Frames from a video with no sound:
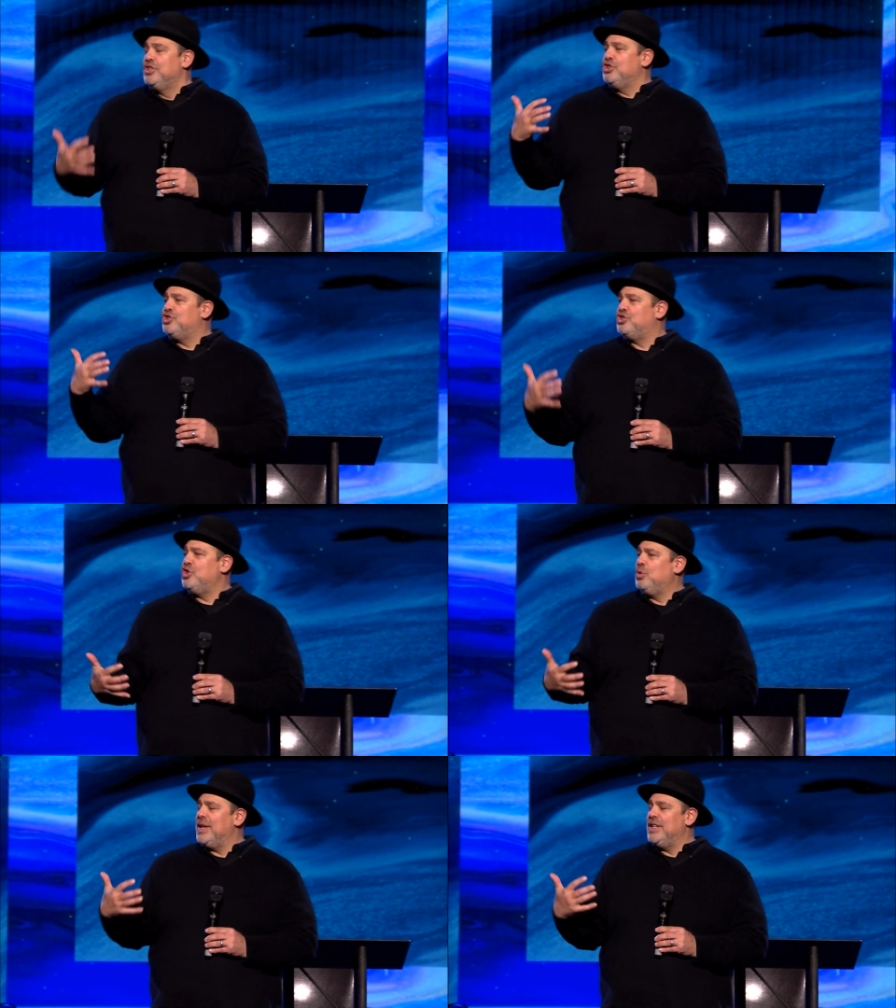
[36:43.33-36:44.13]

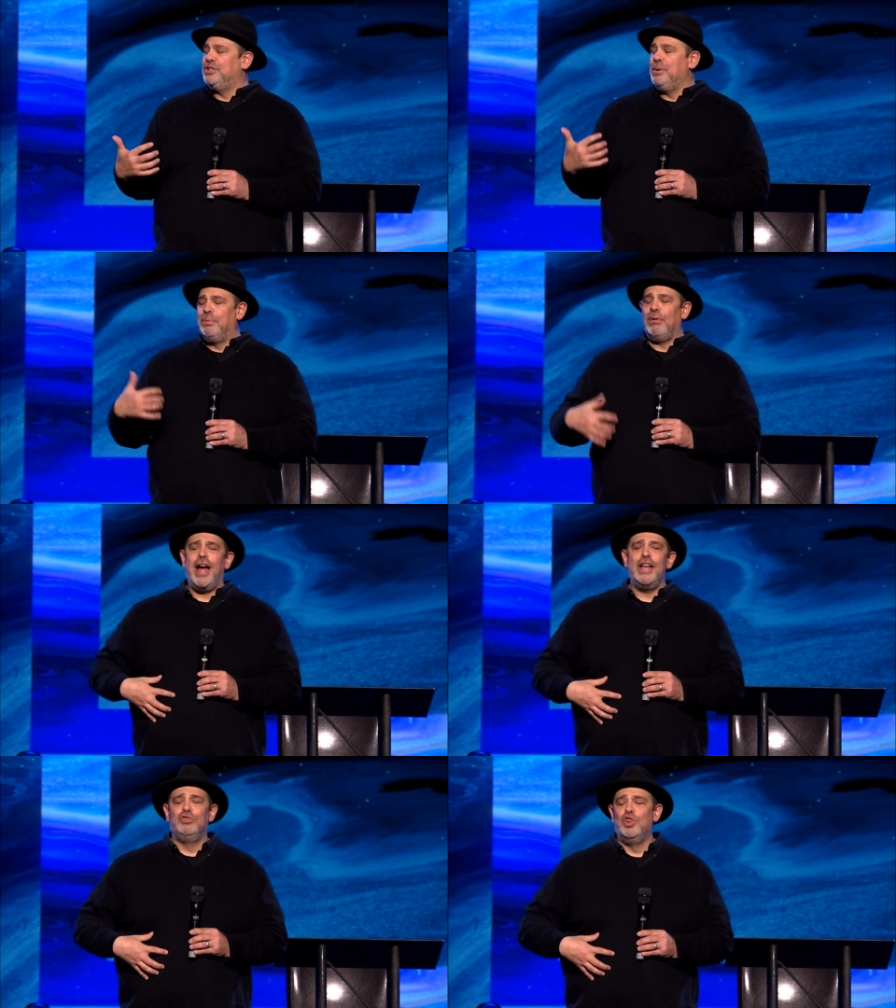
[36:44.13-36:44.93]
Yeshua is the
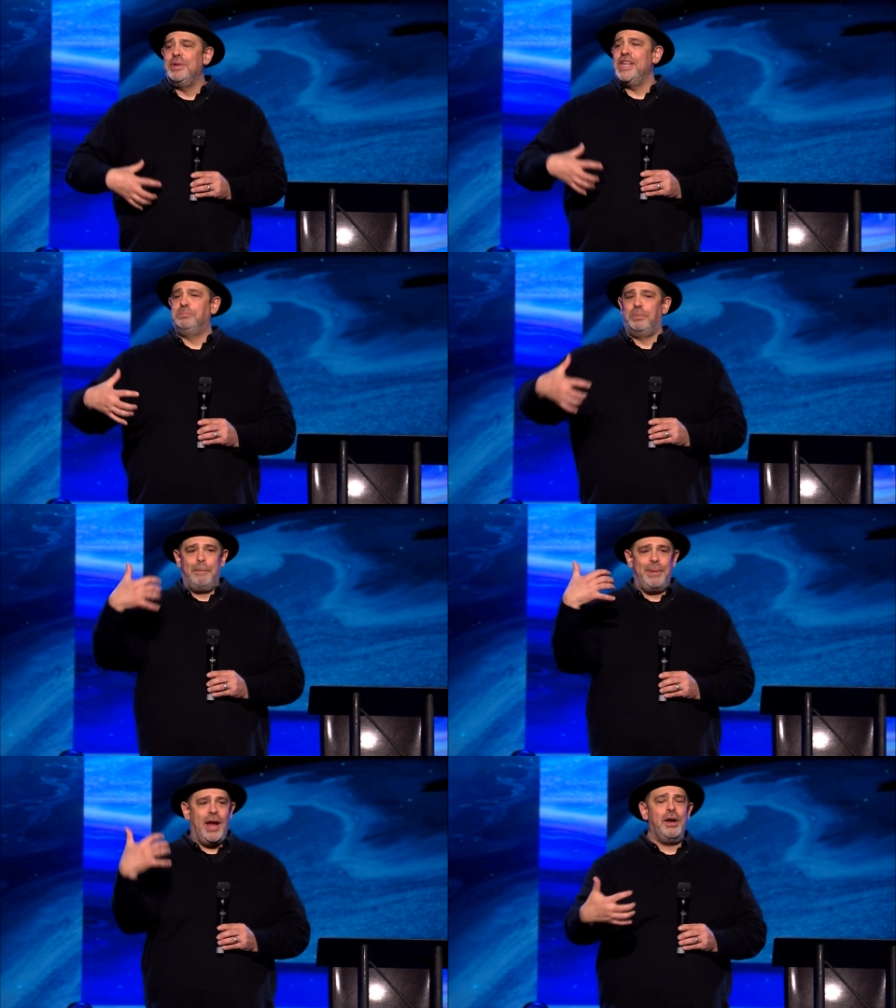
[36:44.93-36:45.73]
bridegroom. He's
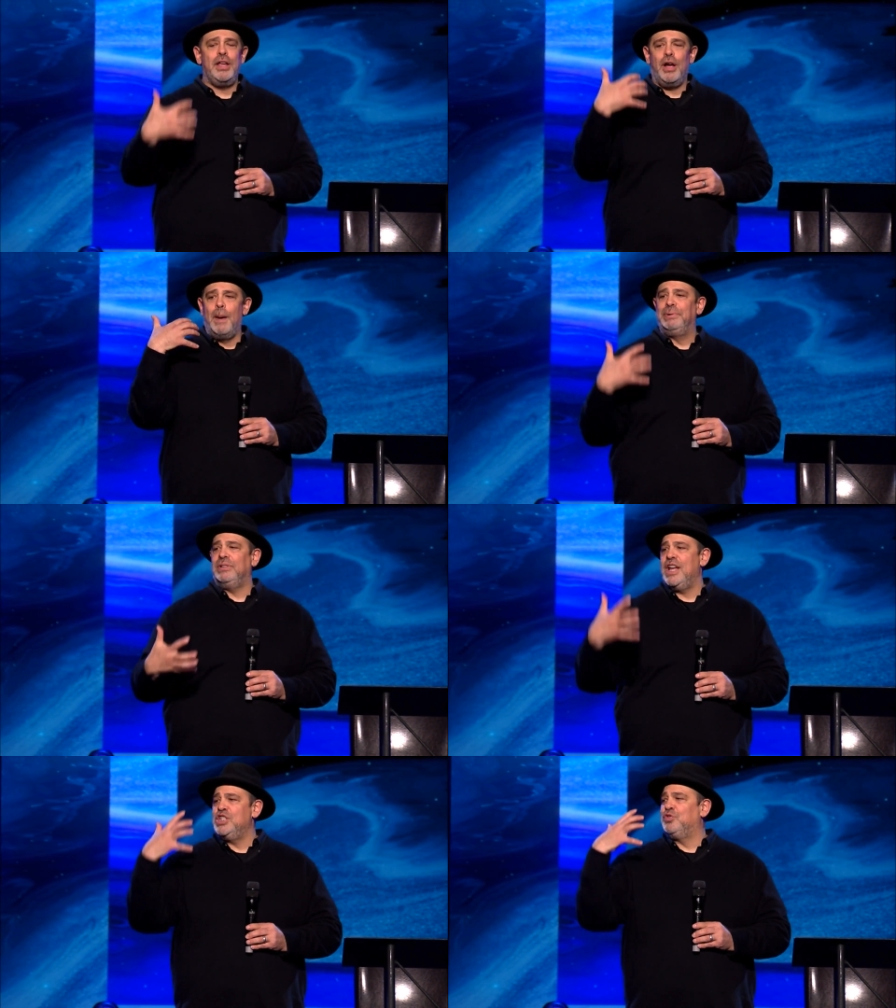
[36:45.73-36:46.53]
preparing a
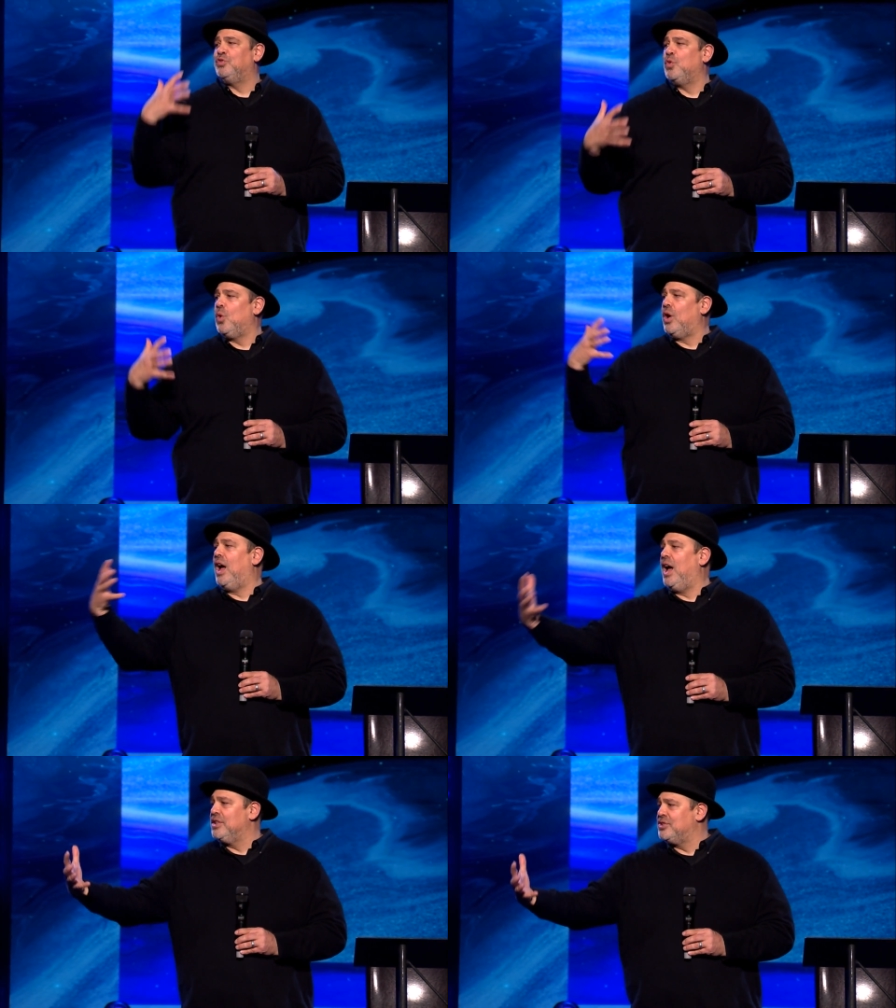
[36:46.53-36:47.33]
place for
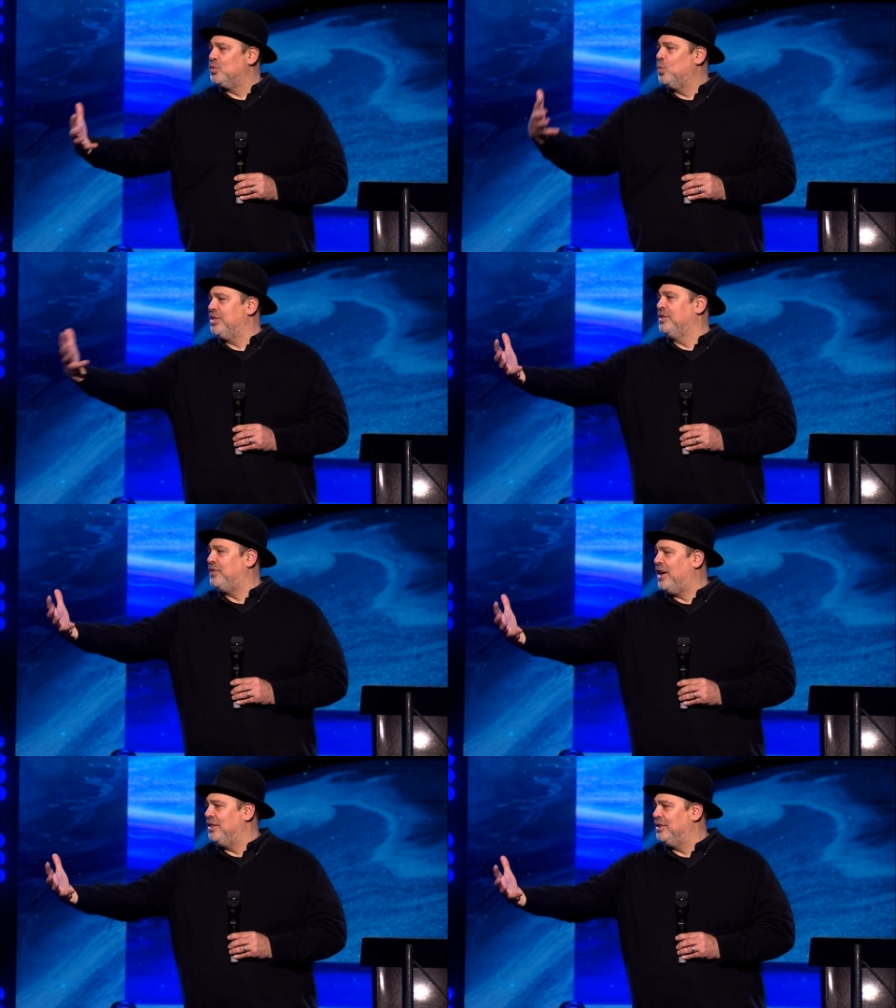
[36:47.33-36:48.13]
us with the
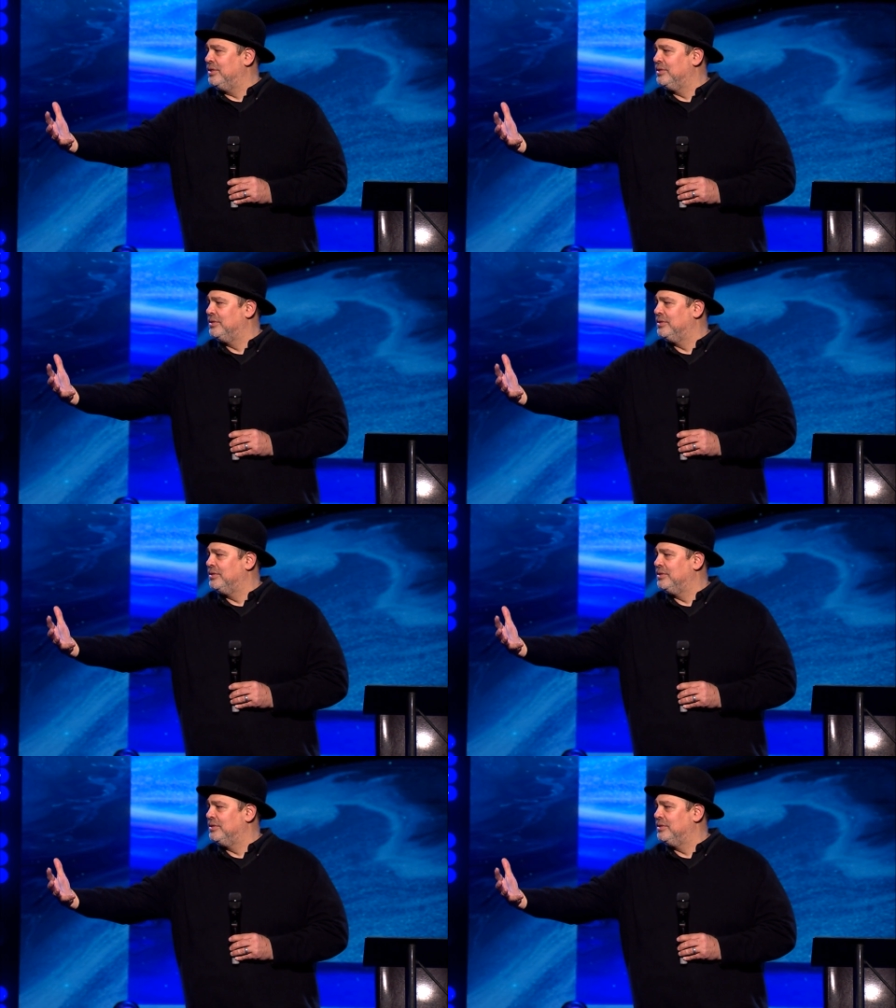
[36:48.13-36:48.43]
Father.